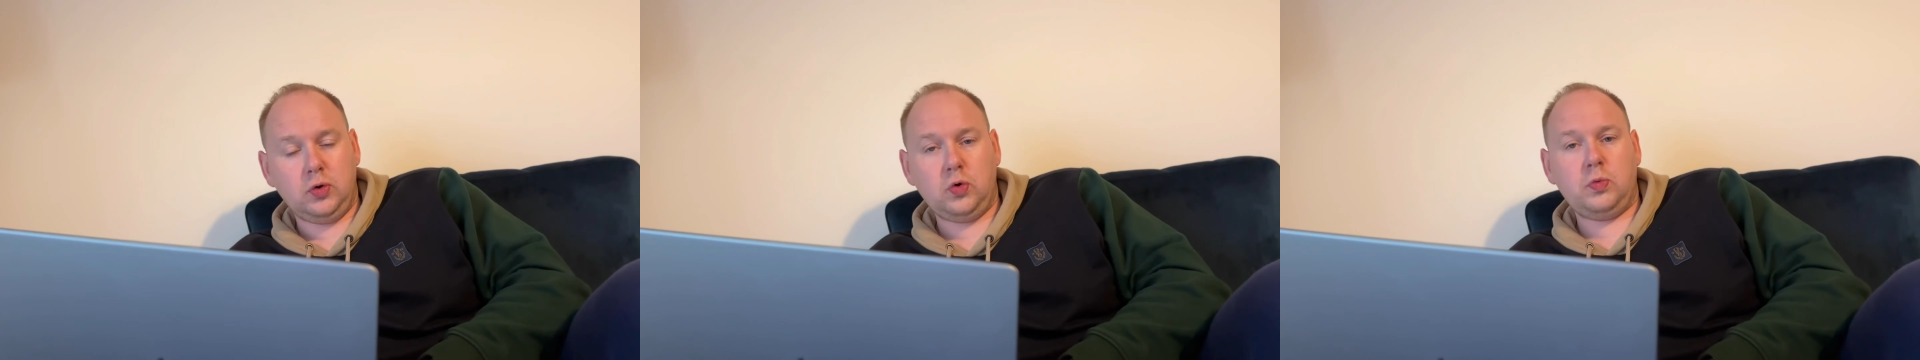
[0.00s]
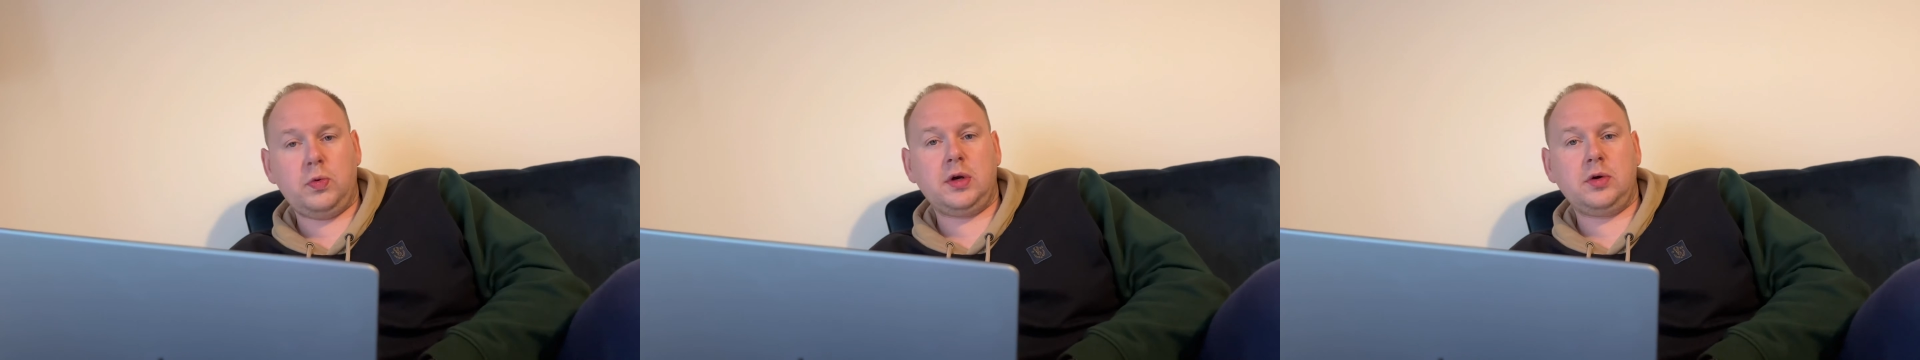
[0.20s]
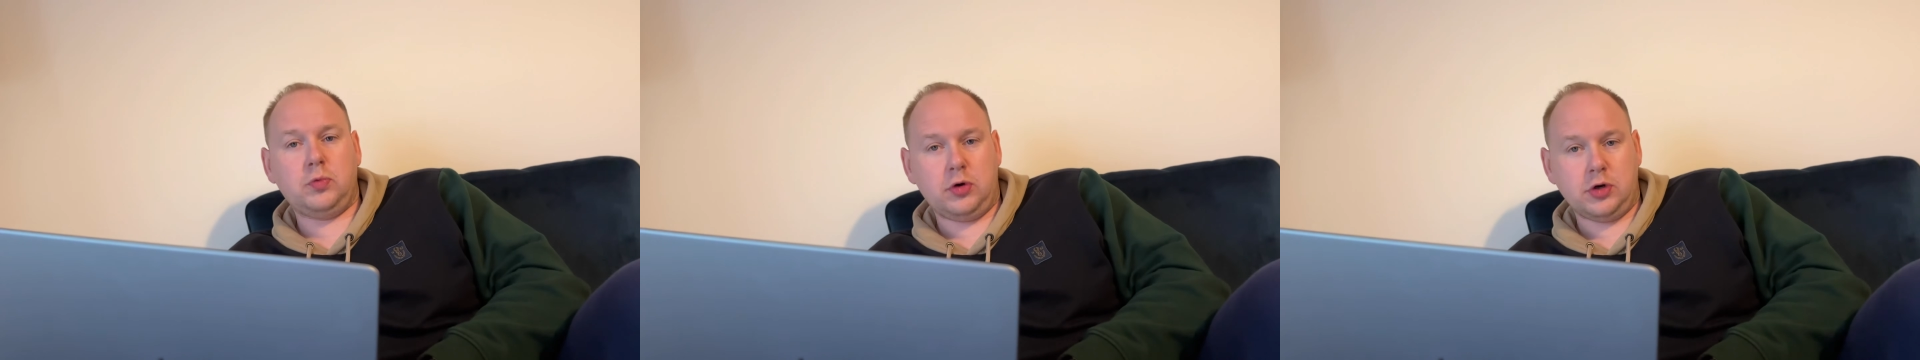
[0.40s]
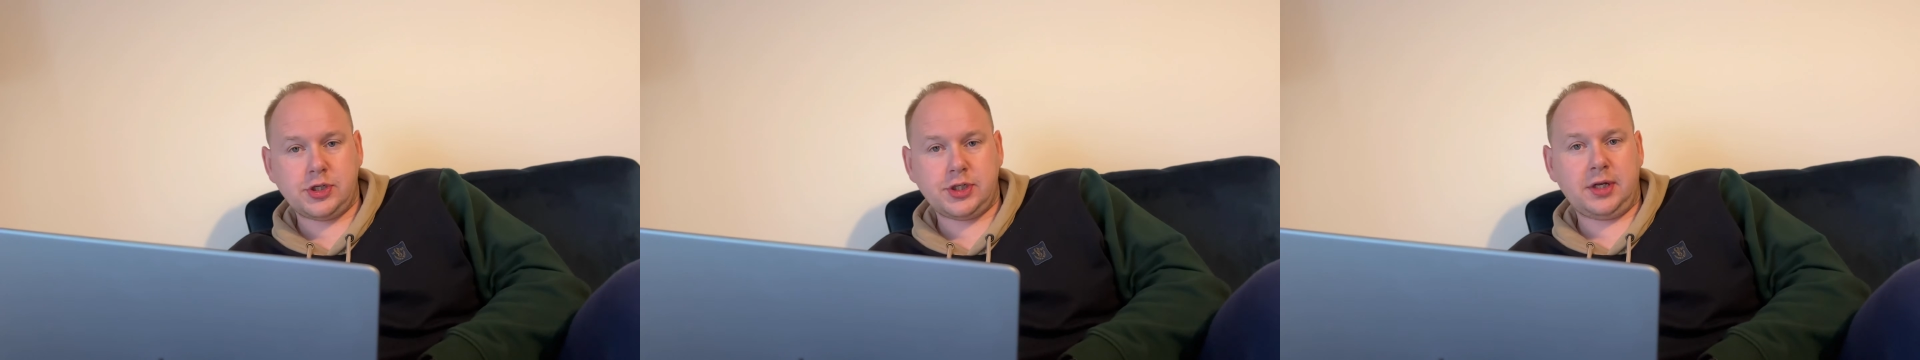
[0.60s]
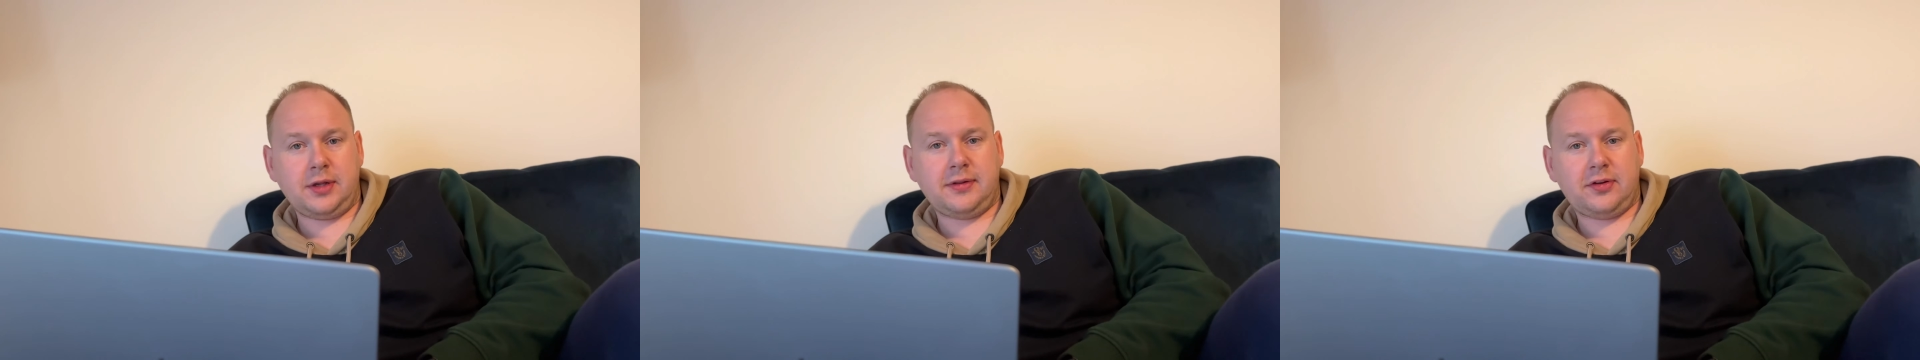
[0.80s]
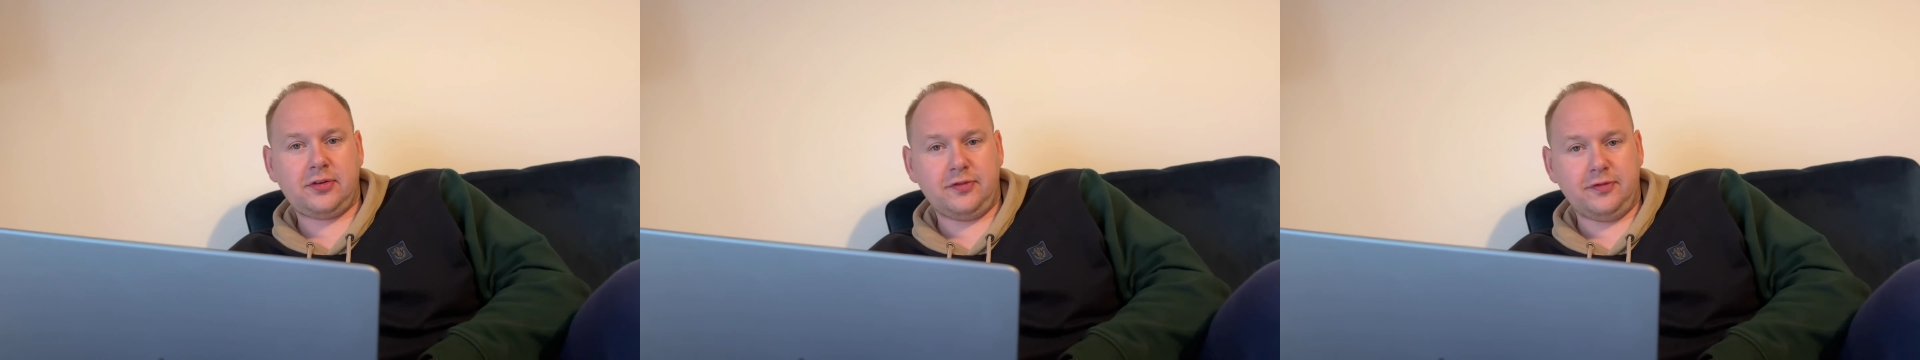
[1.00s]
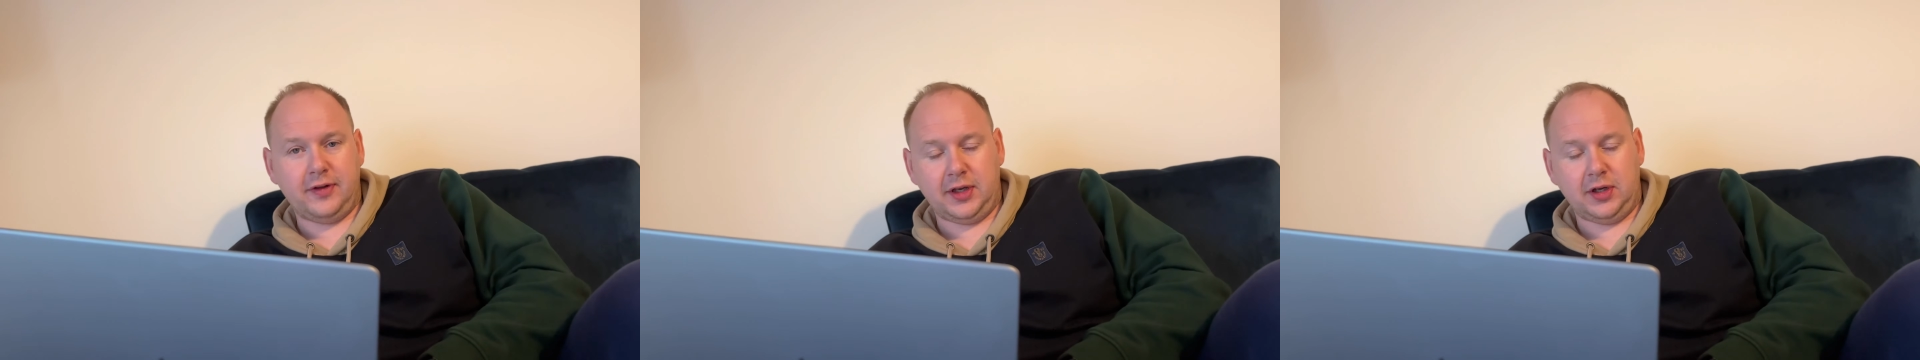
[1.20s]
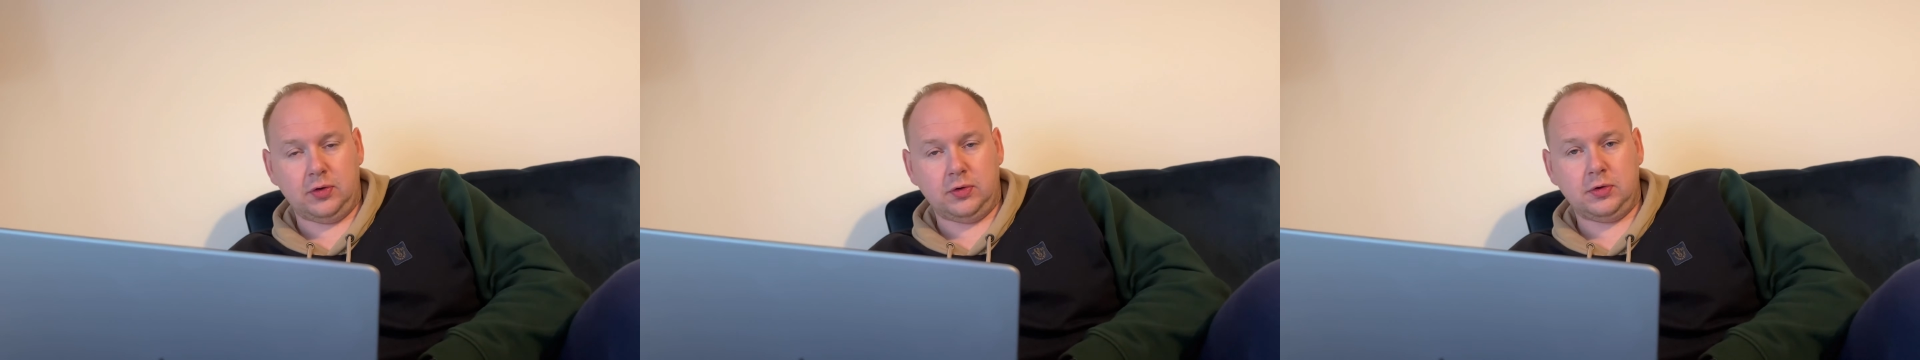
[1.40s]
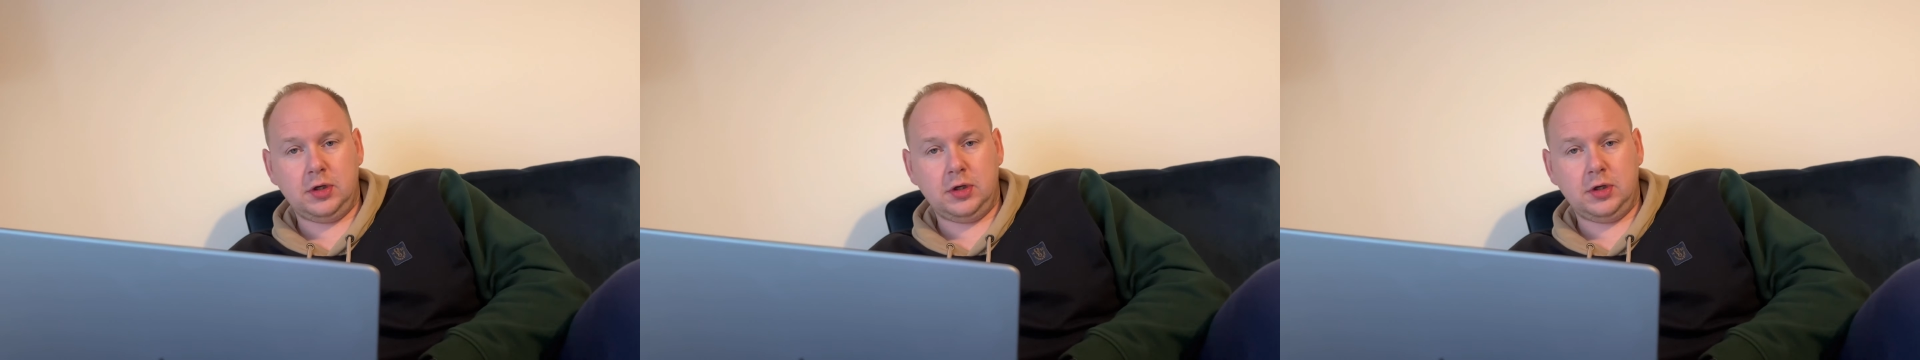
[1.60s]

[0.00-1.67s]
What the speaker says: one watching this video